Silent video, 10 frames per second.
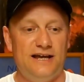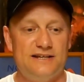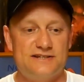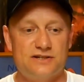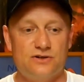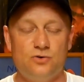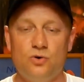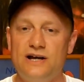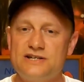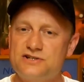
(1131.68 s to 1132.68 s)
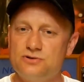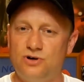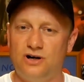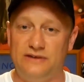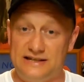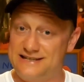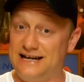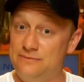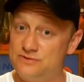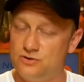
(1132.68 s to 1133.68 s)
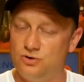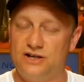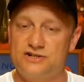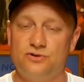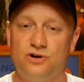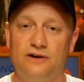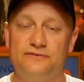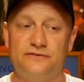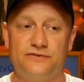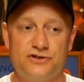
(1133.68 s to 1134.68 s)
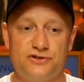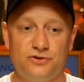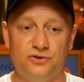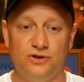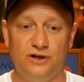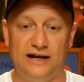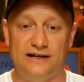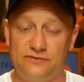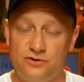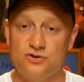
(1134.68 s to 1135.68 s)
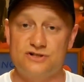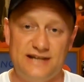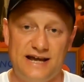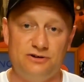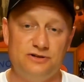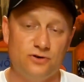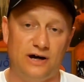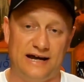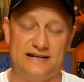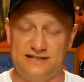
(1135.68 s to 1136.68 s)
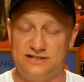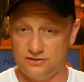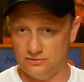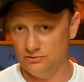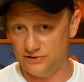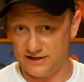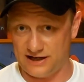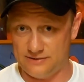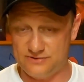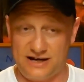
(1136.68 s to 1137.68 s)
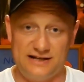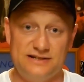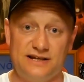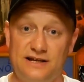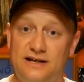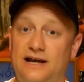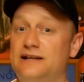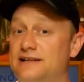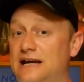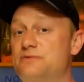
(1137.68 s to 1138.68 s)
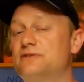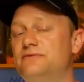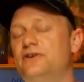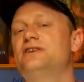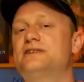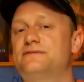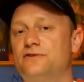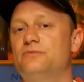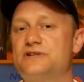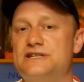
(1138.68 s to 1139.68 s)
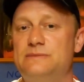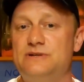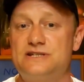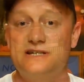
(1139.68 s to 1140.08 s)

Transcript: It's quite sought after, its games are quite sought after for sure, and of course now you've got access to all the games and and games converted from the C P